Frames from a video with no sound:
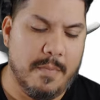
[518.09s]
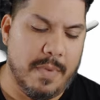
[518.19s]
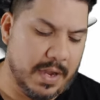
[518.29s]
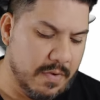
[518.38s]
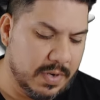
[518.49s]

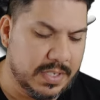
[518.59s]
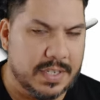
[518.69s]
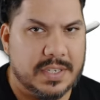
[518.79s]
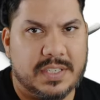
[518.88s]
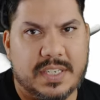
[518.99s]
by going to
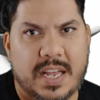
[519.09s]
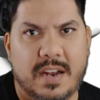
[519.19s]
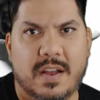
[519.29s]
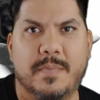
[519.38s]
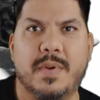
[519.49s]
this
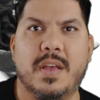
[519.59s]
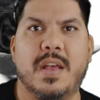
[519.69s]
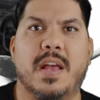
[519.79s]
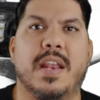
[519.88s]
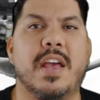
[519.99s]
setup.
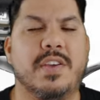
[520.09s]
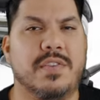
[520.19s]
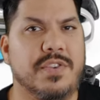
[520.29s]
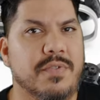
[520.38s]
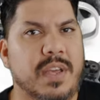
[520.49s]
Now you
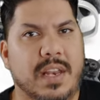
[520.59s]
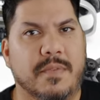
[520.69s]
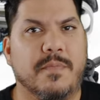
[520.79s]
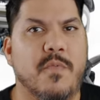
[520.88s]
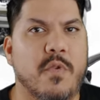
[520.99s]
do
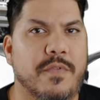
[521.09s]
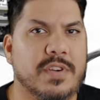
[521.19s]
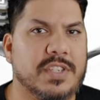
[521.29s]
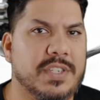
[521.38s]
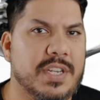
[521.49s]
get more
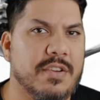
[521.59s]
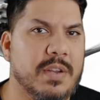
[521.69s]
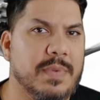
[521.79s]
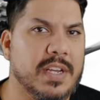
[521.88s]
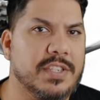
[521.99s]

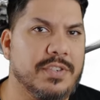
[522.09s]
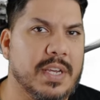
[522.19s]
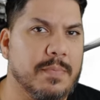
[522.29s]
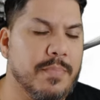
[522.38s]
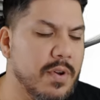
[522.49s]
versatility because you
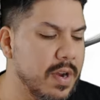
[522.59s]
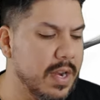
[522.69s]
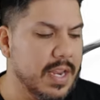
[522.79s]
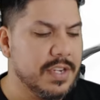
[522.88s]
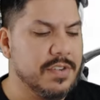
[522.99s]
can put it
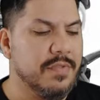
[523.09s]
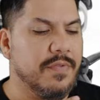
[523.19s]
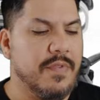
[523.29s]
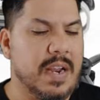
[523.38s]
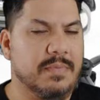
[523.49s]
into
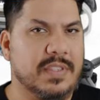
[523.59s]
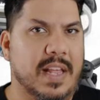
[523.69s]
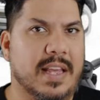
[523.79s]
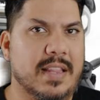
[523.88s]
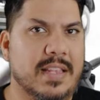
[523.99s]
frames
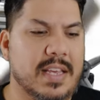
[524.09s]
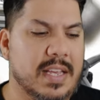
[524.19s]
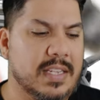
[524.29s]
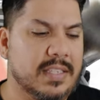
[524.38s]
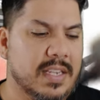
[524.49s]
like
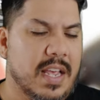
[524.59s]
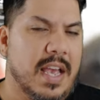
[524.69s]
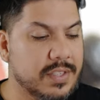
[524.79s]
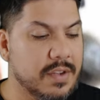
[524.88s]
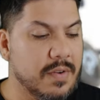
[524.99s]
this.
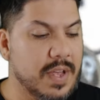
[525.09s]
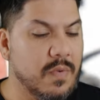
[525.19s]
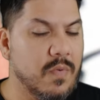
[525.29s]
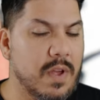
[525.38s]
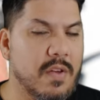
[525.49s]
So it
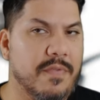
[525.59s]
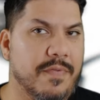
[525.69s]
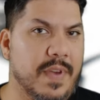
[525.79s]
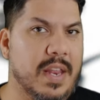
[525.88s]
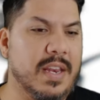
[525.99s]
will
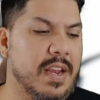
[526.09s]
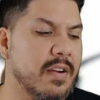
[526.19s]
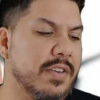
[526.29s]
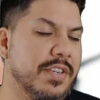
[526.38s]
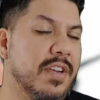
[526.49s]
fit in
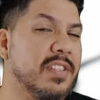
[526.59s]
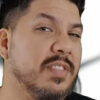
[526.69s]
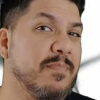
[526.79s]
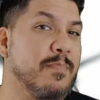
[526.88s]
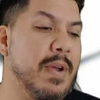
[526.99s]
here
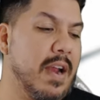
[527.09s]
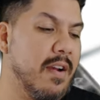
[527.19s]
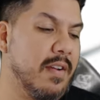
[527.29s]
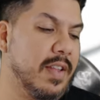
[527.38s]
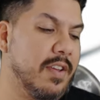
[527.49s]
just
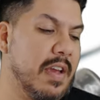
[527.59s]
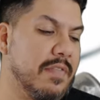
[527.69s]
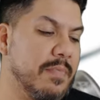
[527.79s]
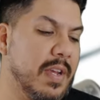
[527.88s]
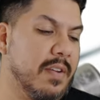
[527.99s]
barely. You have
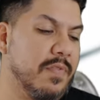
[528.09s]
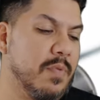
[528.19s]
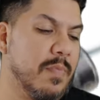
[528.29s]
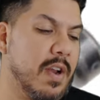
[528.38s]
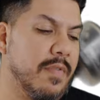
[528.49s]
to make a few
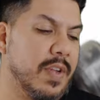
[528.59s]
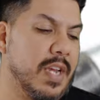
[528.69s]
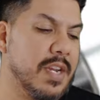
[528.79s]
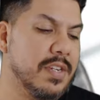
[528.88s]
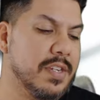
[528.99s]

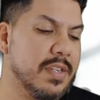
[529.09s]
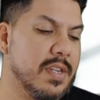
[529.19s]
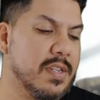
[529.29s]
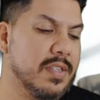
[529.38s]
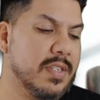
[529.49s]

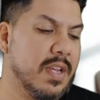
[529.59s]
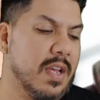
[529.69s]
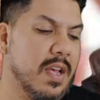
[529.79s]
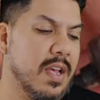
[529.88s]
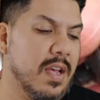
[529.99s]
modifications,
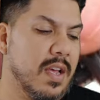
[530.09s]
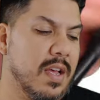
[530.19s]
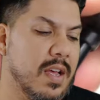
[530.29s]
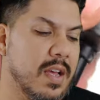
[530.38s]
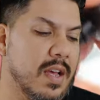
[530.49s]

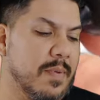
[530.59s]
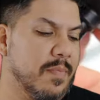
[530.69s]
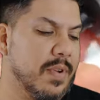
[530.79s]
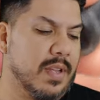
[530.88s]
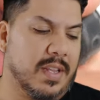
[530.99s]

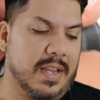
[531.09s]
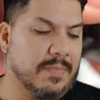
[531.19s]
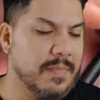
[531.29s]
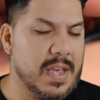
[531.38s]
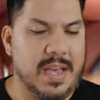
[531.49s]
but like,
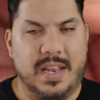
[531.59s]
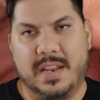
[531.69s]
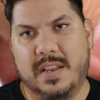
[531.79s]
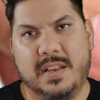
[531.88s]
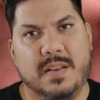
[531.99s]

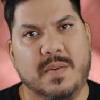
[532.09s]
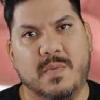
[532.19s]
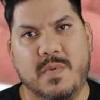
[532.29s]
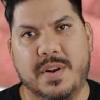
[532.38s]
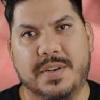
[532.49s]
man,
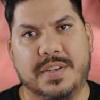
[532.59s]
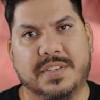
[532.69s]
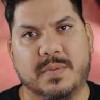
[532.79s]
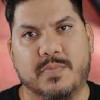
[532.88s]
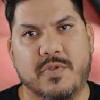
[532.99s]
what a
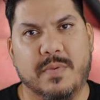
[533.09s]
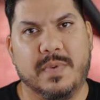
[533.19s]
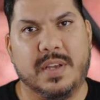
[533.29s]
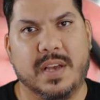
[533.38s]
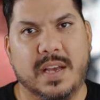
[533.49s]

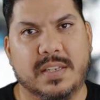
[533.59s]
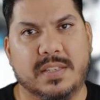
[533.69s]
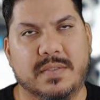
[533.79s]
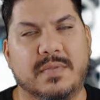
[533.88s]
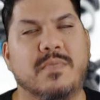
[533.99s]
disappointment,
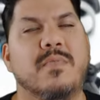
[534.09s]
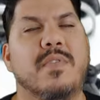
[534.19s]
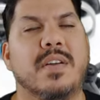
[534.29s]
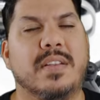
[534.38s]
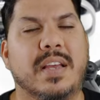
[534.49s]
guys.
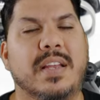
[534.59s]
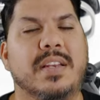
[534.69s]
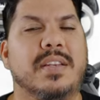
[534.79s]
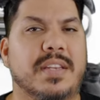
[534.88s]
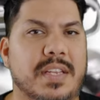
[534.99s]
What a
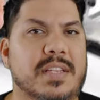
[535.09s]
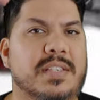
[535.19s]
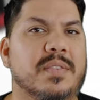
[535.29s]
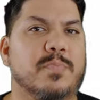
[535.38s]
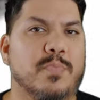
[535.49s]

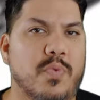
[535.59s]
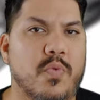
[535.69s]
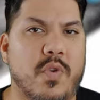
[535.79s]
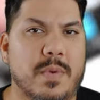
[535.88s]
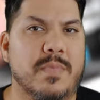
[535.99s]

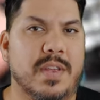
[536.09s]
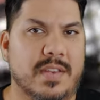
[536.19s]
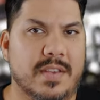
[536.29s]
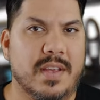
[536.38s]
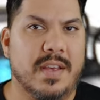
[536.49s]

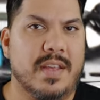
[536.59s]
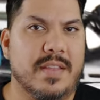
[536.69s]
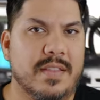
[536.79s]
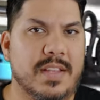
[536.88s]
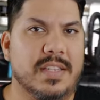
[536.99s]
disappointment
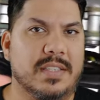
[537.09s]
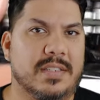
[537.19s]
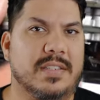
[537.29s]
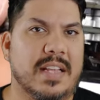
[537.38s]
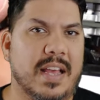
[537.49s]

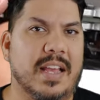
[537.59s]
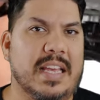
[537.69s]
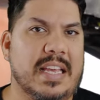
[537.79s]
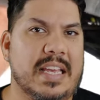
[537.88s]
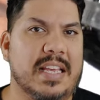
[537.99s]
this thing
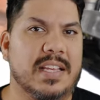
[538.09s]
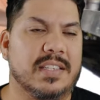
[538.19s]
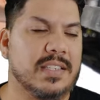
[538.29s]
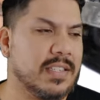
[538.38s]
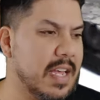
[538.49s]

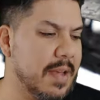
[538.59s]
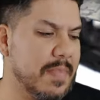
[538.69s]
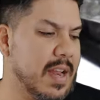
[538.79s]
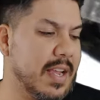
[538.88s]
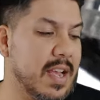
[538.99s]
is. I
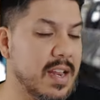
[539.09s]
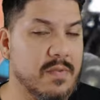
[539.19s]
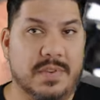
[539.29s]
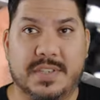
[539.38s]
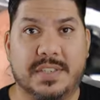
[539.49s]
mean, I kind of
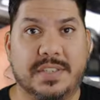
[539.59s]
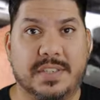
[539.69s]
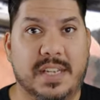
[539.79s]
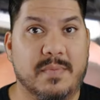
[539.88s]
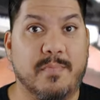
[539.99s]
wish I just
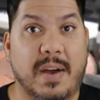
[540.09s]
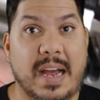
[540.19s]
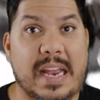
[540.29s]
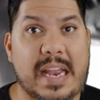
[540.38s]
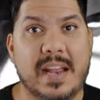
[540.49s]
didn't
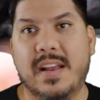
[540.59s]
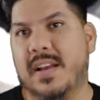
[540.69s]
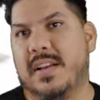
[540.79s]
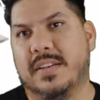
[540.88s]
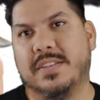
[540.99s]
buy it.
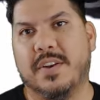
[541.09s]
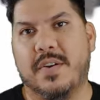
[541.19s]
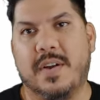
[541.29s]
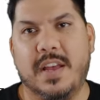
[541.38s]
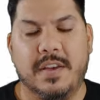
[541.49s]

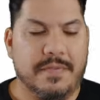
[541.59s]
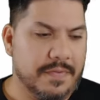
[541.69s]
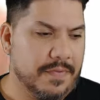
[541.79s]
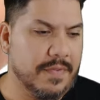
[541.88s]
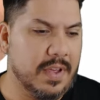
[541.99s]
So
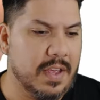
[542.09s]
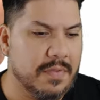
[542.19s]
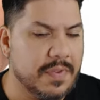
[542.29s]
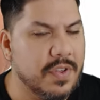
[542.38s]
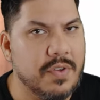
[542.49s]
if
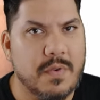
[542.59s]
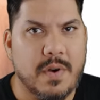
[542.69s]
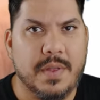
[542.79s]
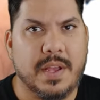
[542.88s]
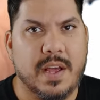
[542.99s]
you
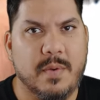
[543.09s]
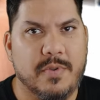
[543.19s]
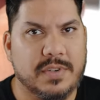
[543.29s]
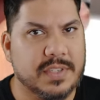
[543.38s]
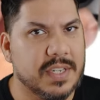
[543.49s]
are the kind of
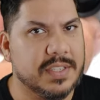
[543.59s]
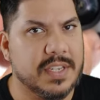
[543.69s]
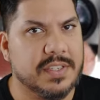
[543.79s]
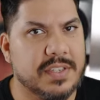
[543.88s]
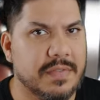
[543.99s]
person that's
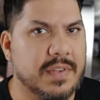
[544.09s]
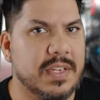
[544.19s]
sensitive to